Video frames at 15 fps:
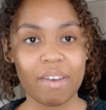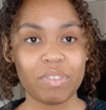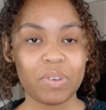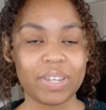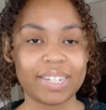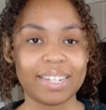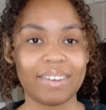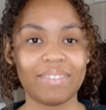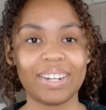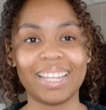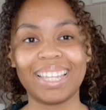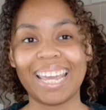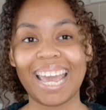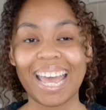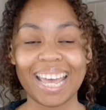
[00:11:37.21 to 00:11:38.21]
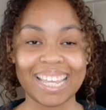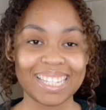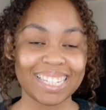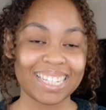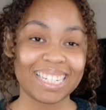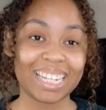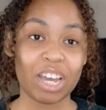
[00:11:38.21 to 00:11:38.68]
you can definitely
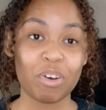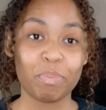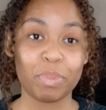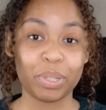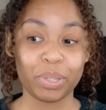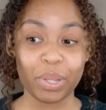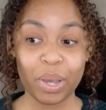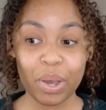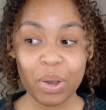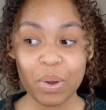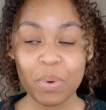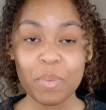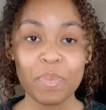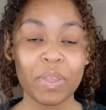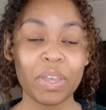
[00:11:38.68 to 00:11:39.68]
ask down below.